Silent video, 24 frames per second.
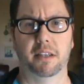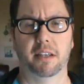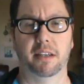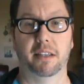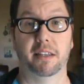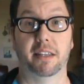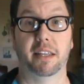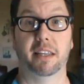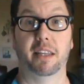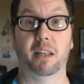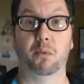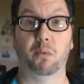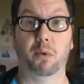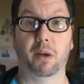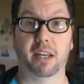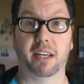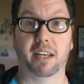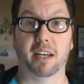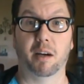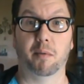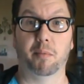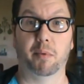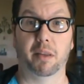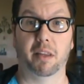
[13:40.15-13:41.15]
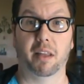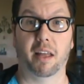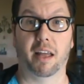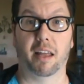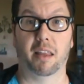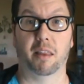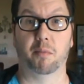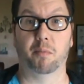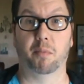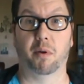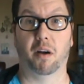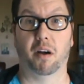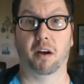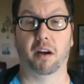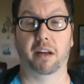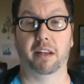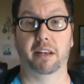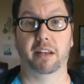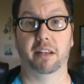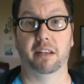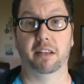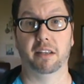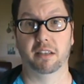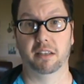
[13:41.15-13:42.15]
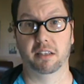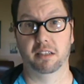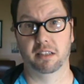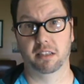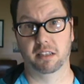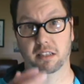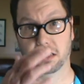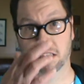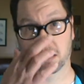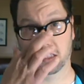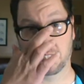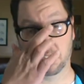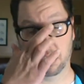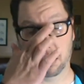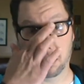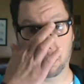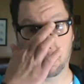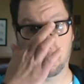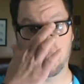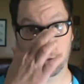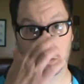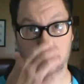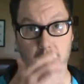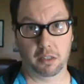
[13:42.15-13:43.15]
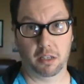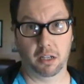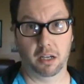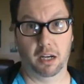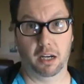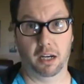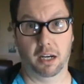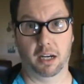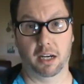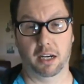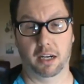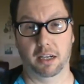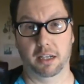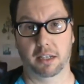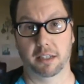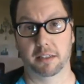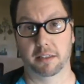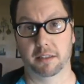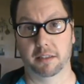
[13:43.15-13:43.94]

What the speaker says: Then they wake up out of the pod, you know,